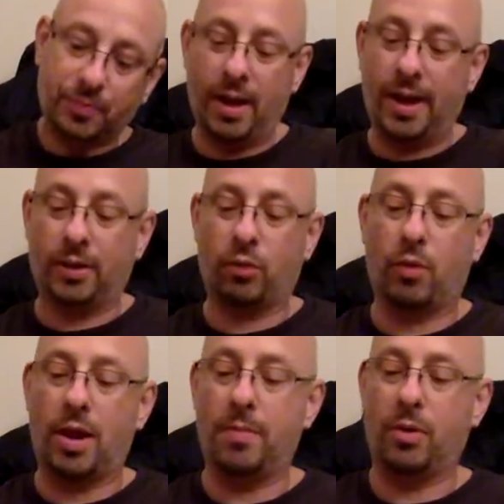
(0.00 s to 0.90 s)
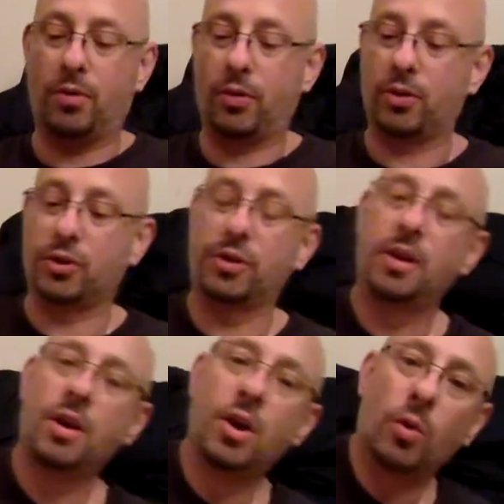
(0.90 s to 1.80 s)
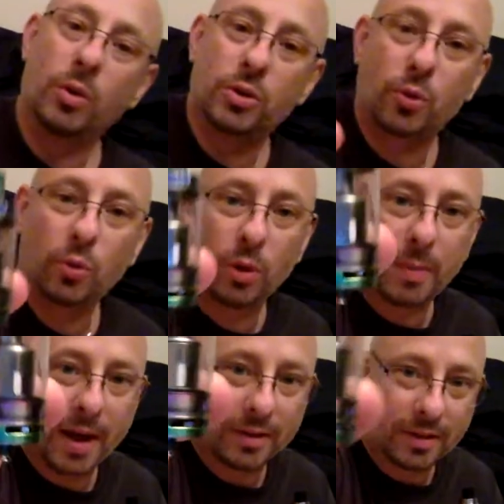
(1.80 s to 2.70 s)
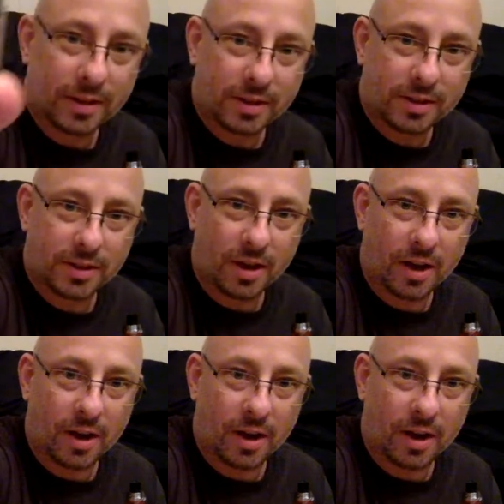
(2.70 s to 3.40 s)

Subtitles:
I got the rainbow version. What's cool about this